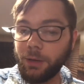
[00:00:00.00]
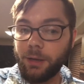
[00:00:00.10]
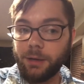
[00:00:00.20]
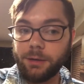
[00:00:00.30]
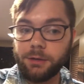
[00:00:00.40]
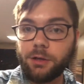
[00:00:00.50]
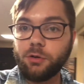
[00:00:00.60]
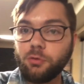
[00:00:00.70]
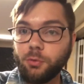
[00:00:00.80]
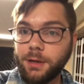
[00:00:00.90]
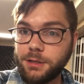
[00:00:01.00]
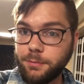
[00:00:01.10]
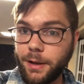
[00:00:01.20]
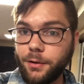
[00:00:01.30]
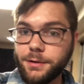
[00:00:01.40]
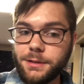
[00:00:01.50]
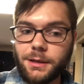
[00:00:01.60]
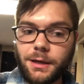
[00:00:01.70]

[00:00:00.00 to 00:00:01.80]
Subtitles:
and creates your balance